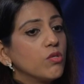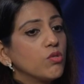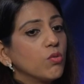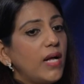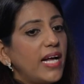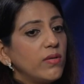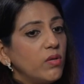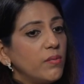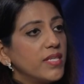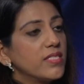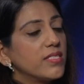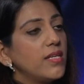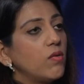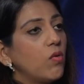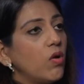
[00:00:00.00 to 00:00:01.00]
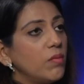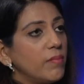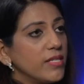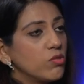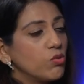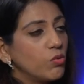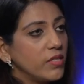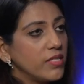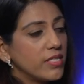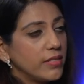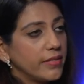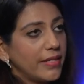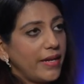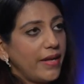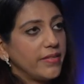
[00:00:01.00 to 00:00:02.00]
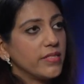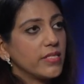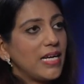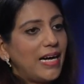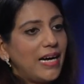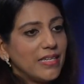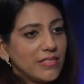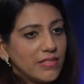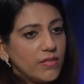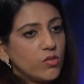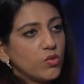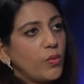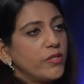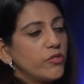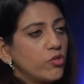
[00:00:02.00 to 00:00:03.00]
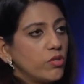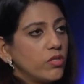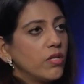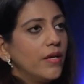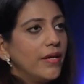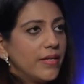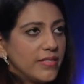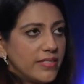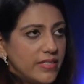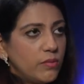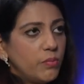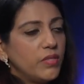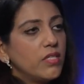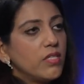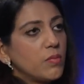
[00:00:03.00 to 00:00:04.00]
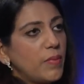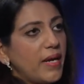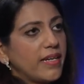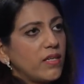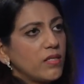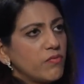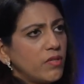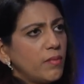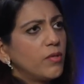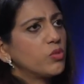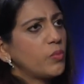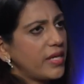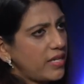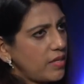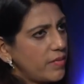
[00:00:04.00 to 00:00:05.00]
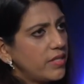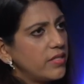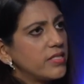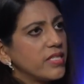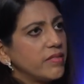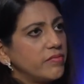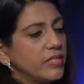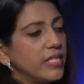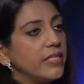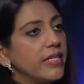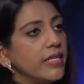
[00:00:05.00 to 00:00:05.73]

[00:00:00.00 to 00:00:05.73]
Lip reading: So I always tell all my students and clients, ask this question, sit with this practice for about 20 minutes every